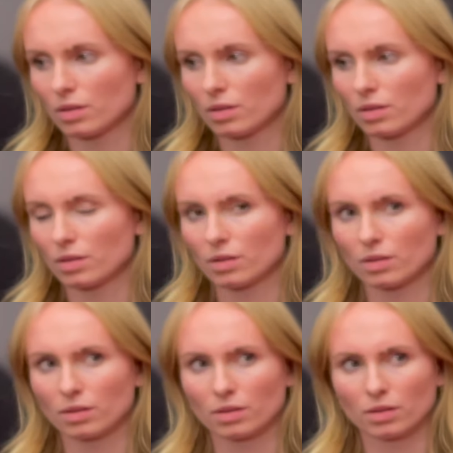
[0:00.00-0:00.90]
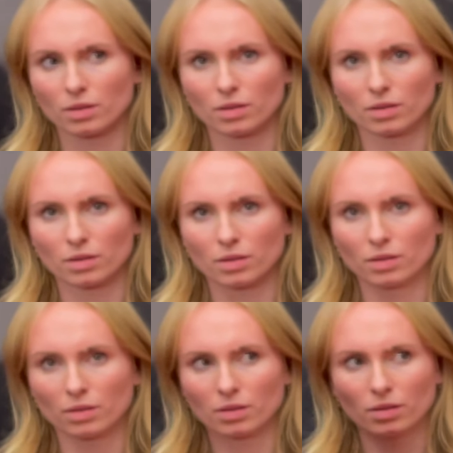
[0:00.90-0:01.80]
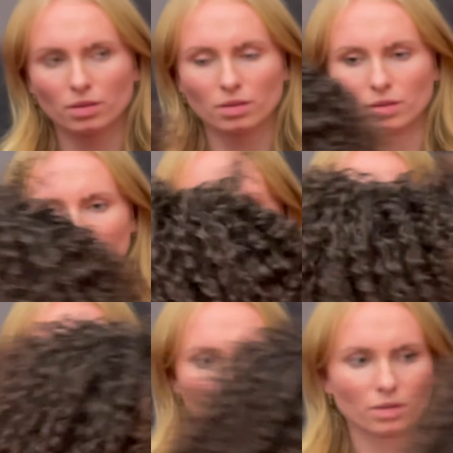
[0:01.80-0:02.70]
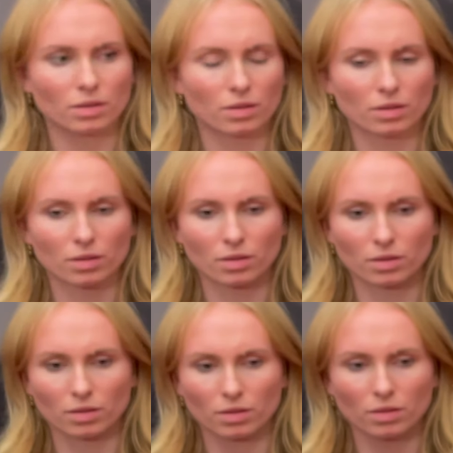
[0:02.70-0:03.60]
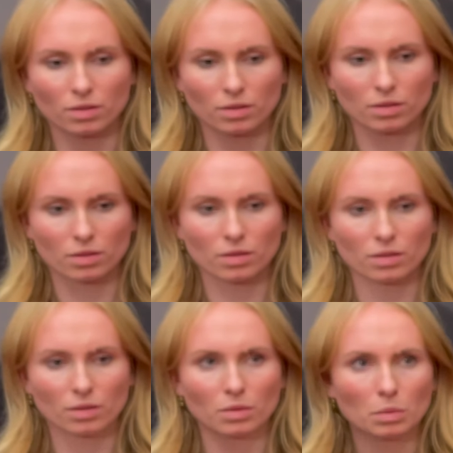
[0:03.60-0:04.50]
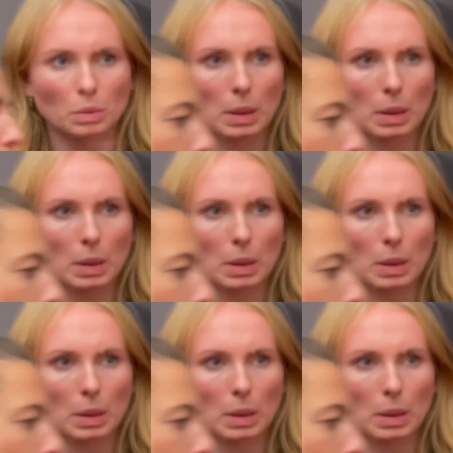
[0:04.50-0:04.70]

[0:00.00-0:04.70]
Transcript: (not speaking)